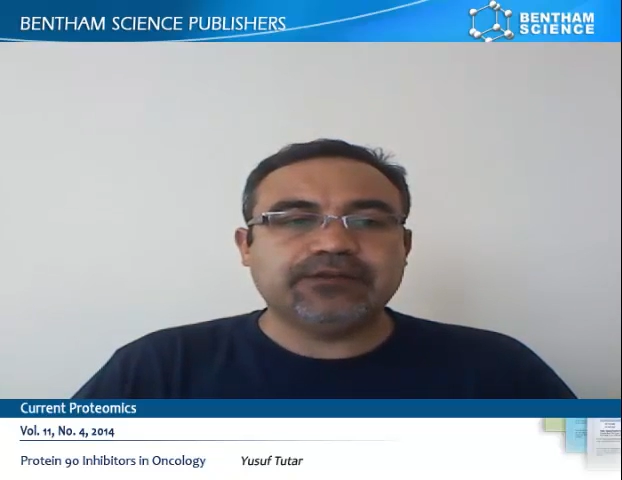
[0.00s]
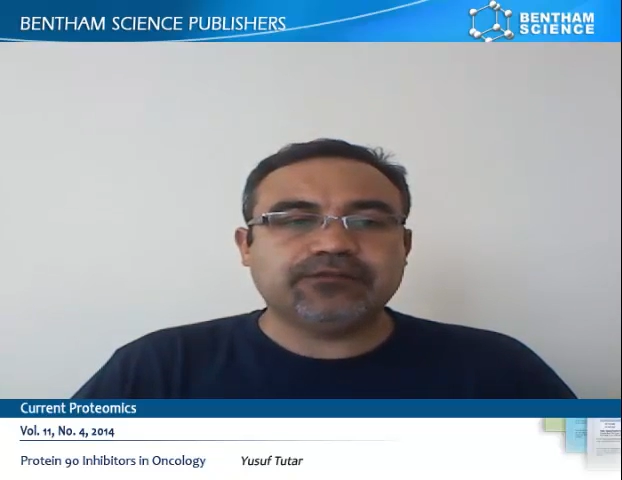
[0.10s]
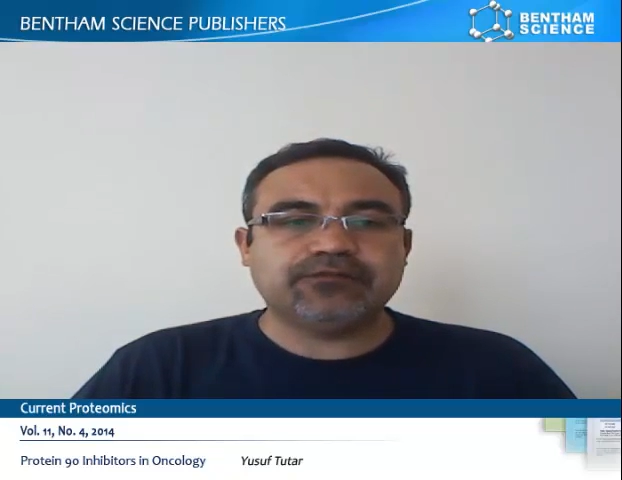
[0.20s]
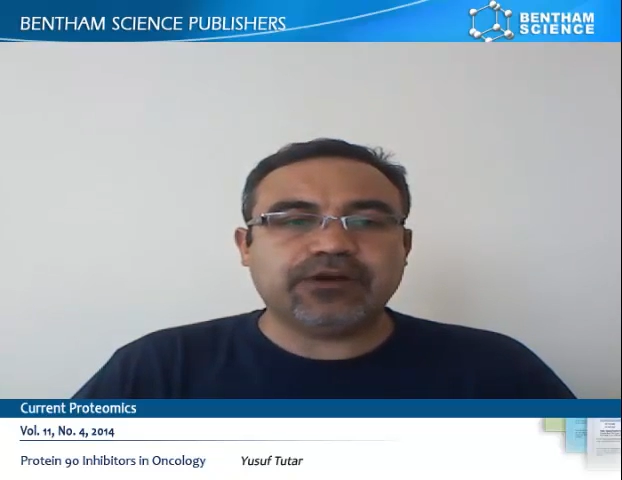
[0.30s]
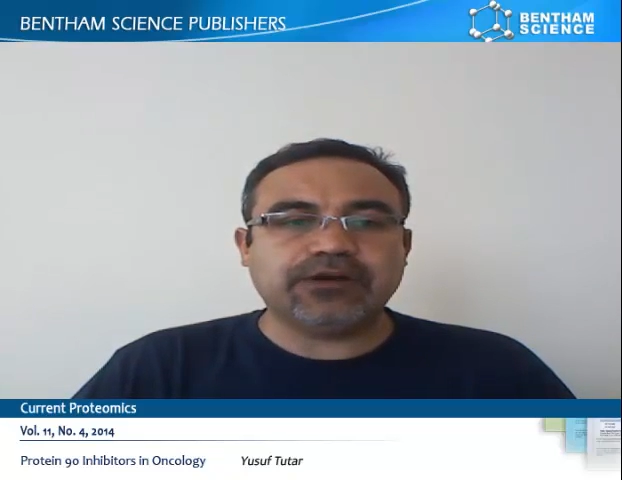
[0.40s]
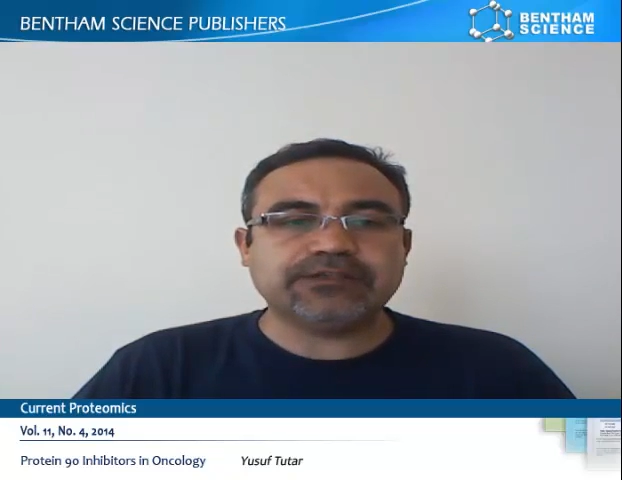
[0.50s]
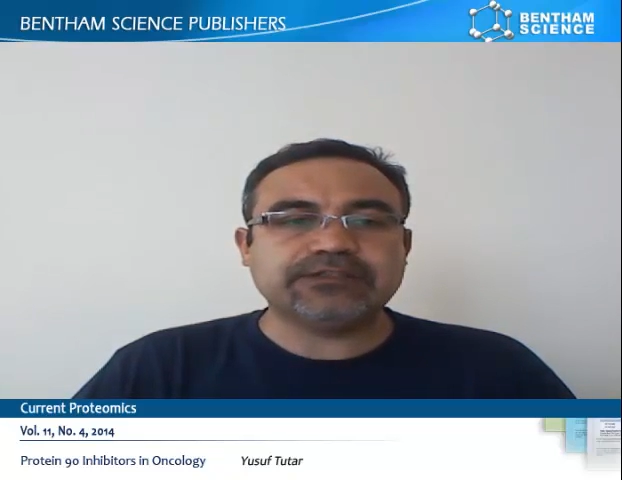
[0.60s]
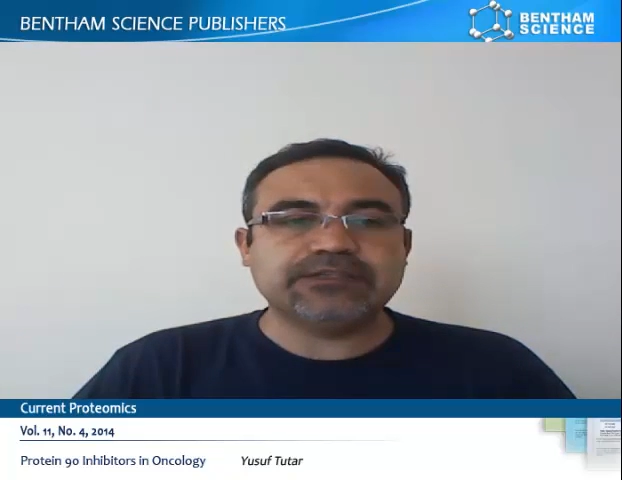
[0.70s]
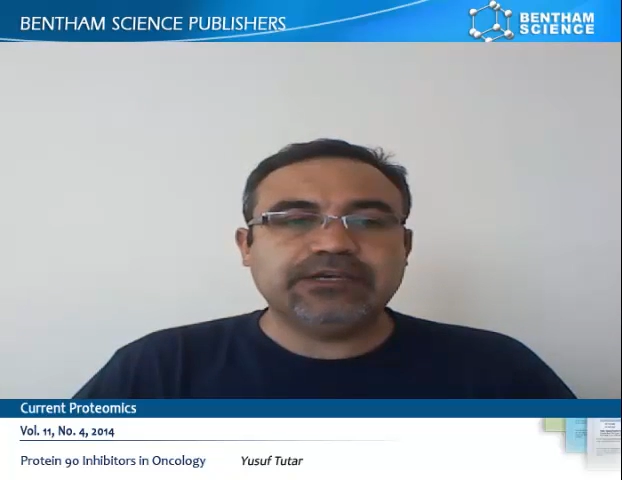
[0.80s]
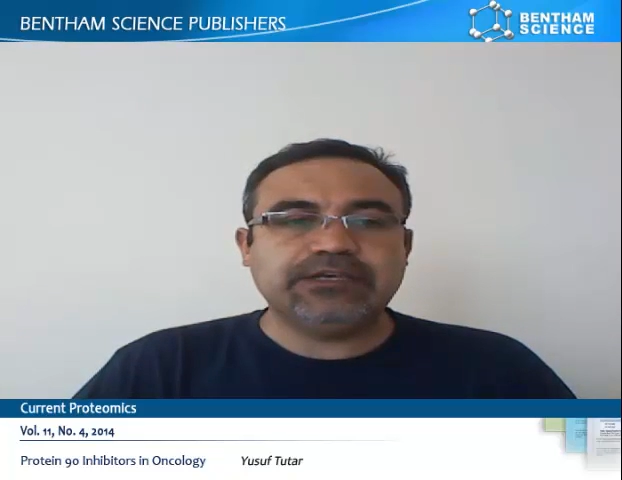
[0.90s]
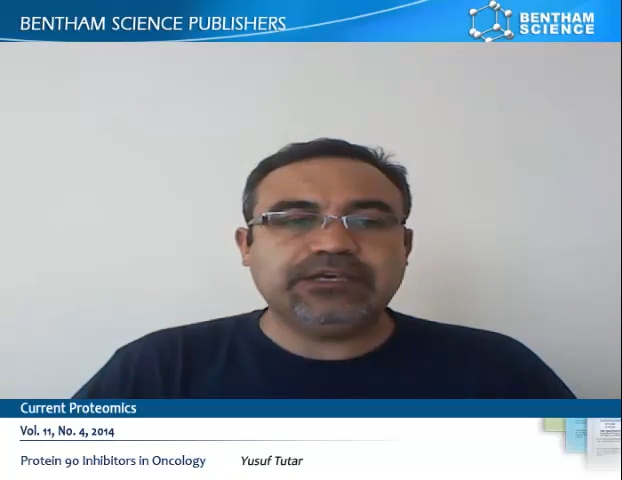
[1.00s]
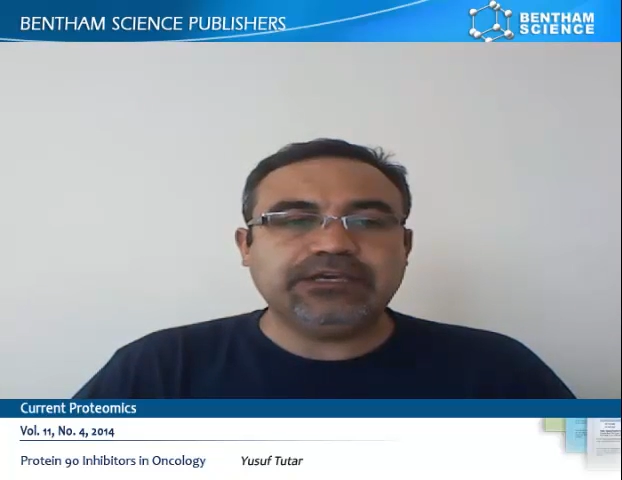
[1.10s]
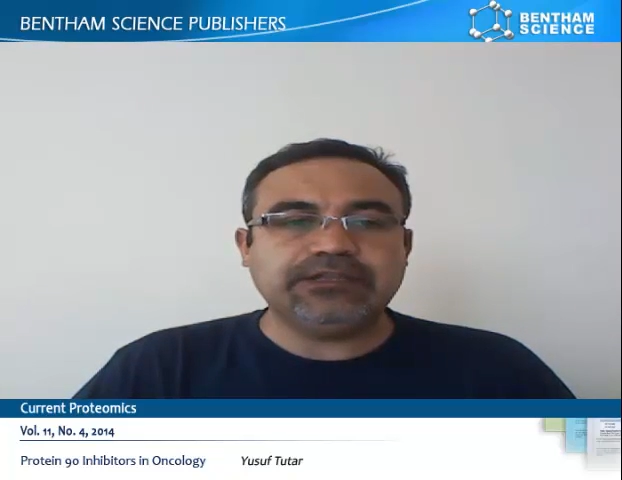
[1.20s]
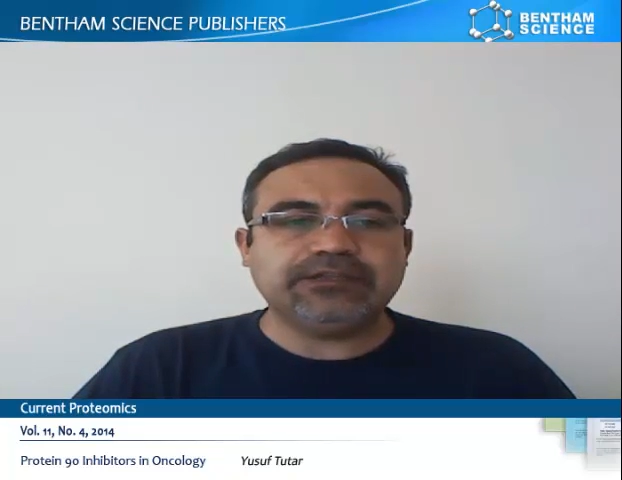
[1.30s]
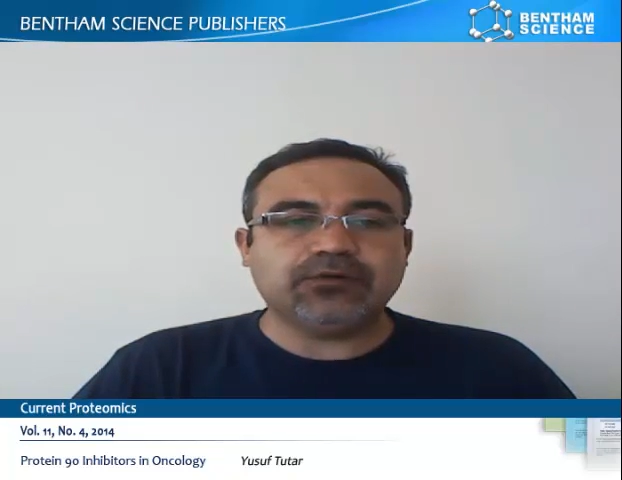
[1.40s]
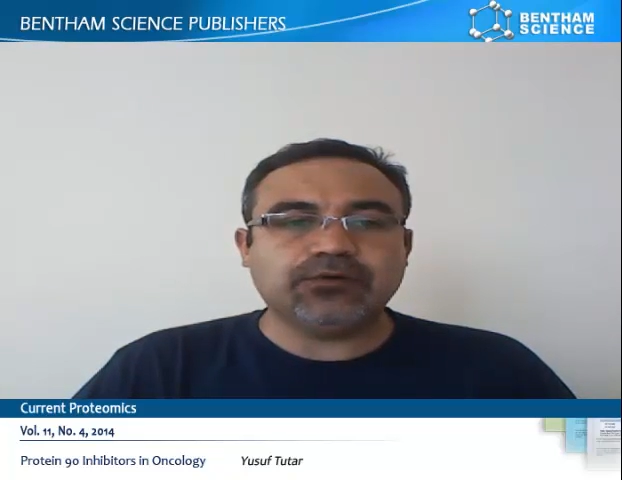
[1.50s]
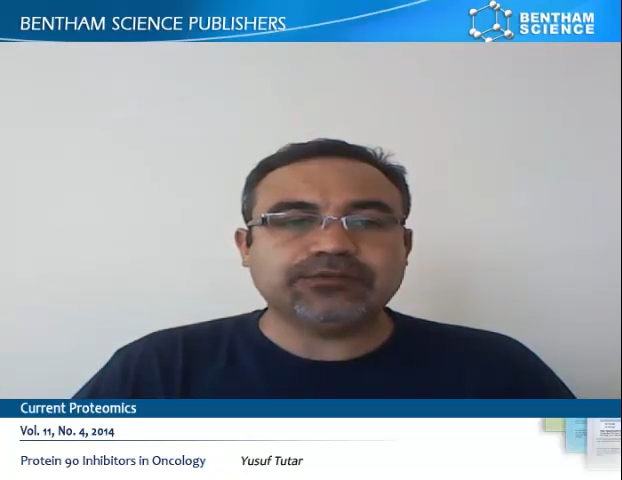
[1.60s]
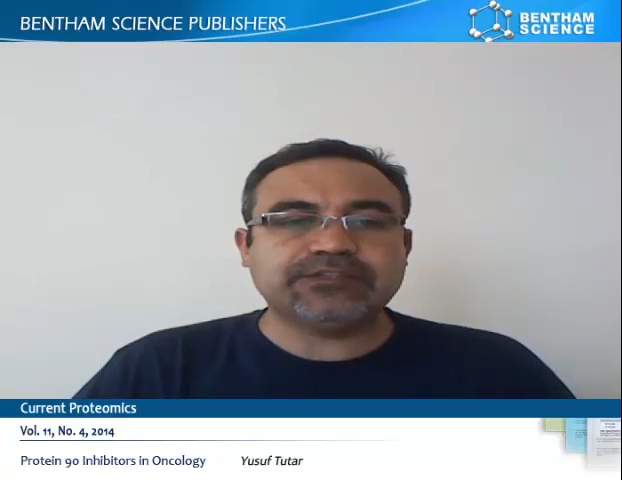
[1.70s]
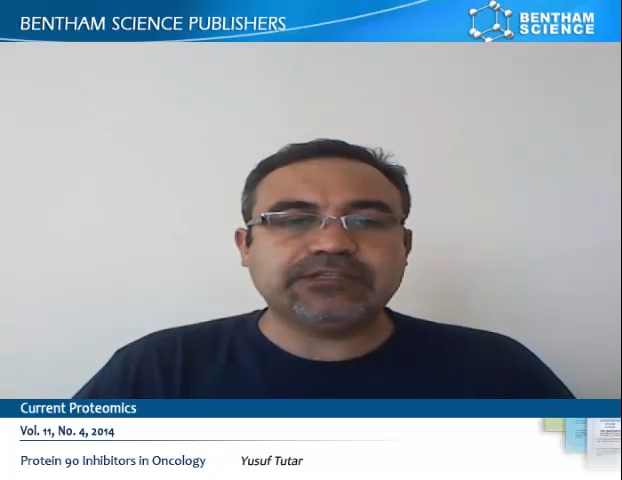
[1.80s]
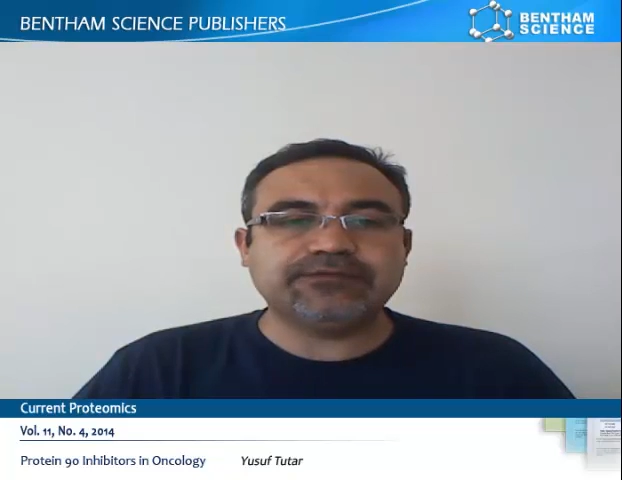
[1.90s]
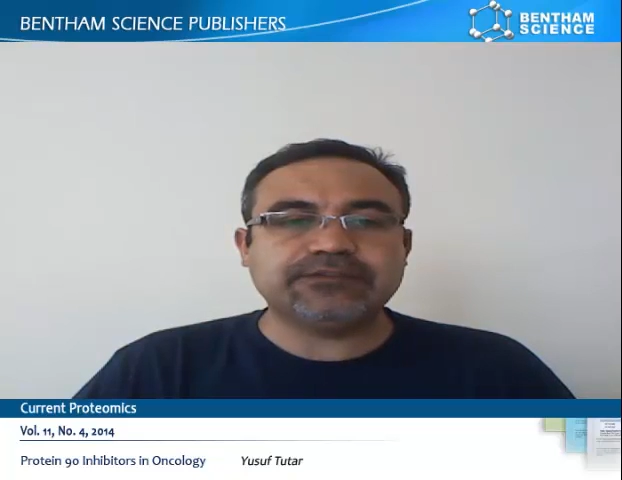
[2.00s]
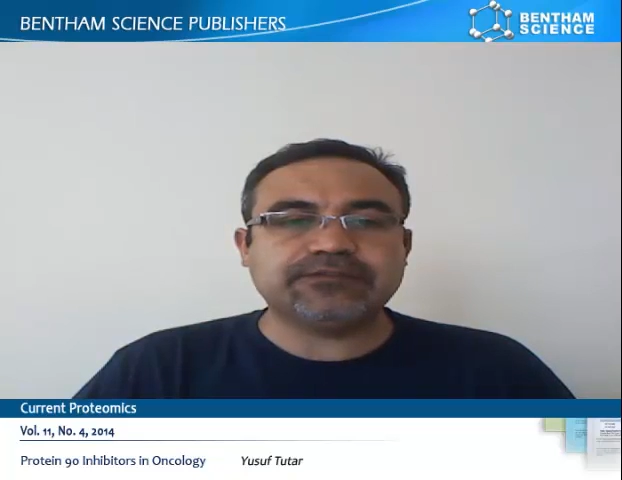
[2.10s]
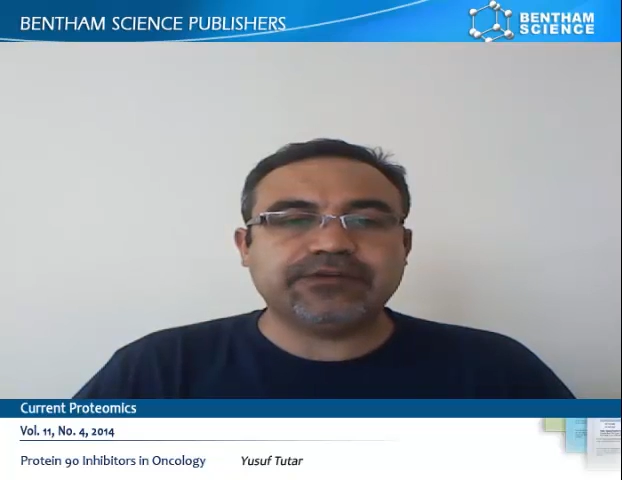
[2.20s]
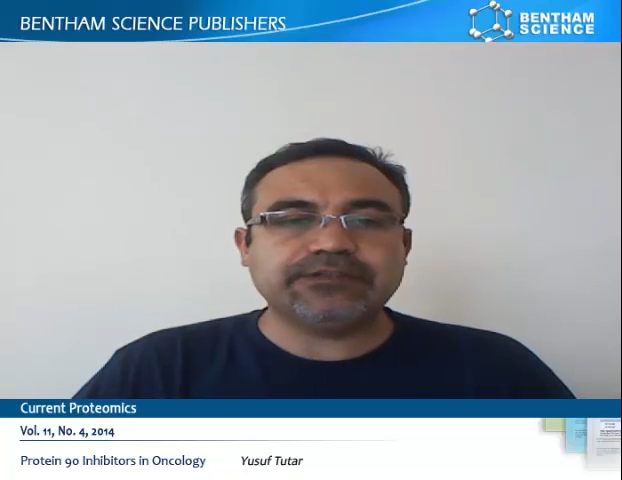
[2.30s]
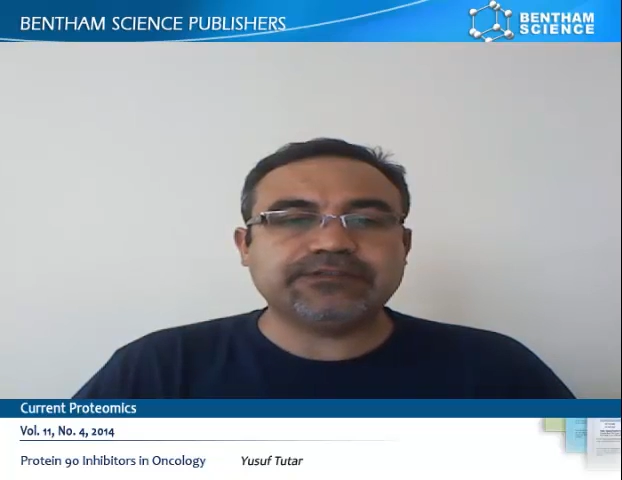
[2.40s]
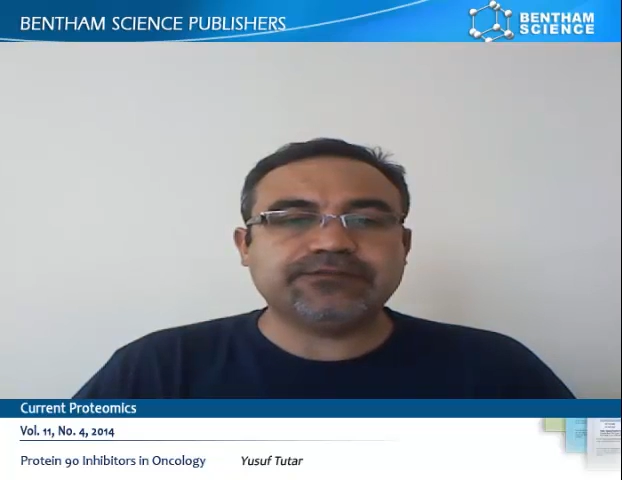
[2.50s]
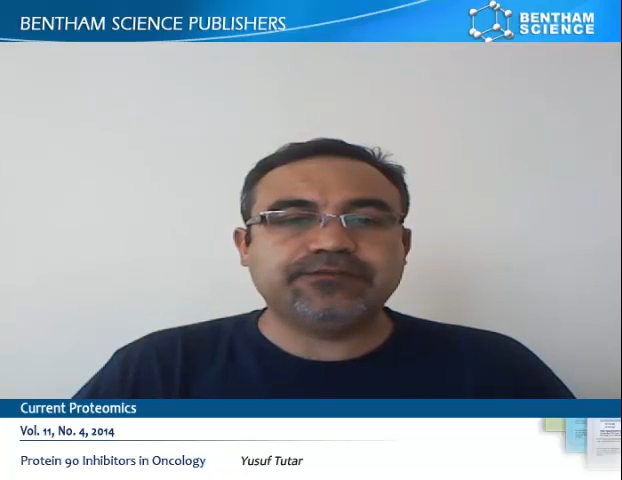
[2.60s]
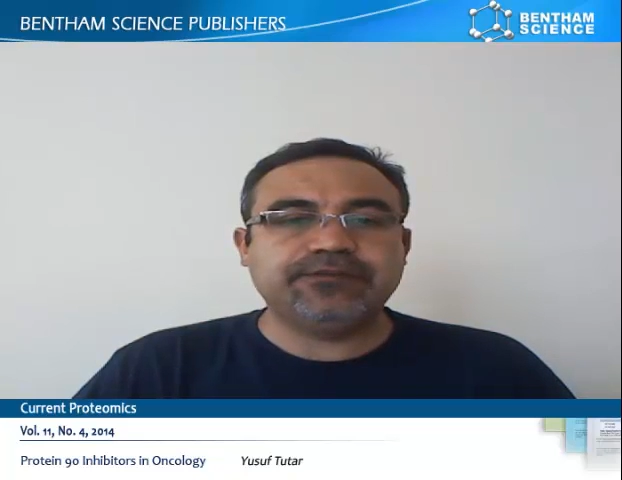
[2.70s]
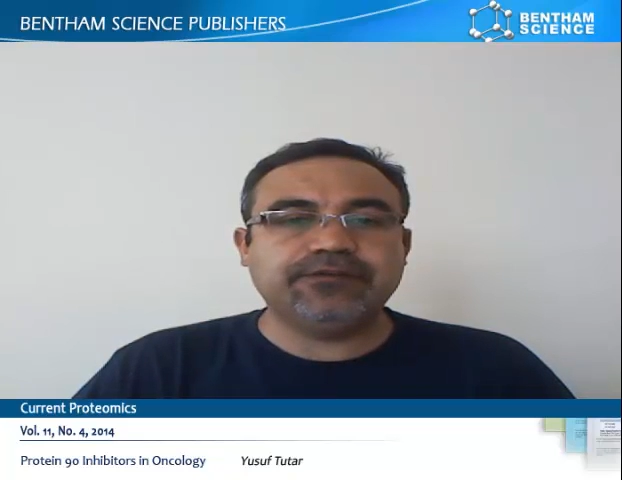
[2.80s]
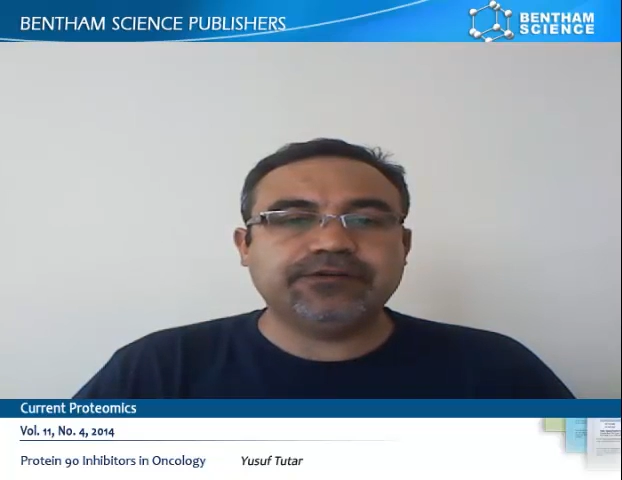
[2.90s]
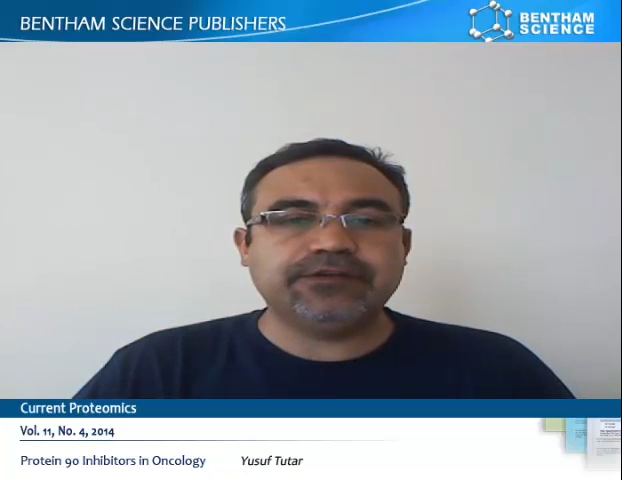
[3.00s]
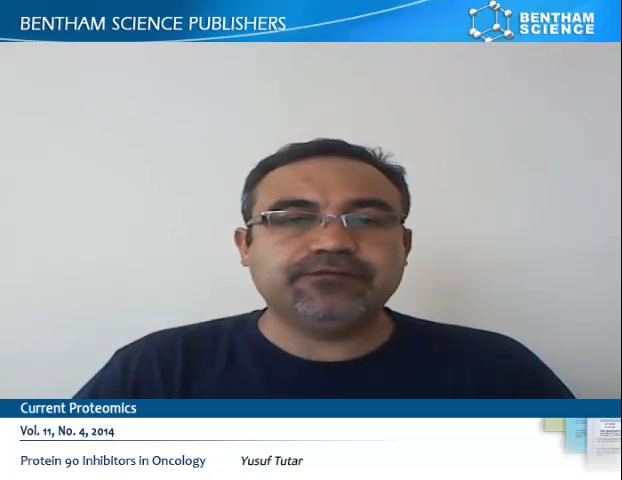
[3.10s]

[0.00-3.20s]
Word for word: drugs, heat, oxidative stress, fever,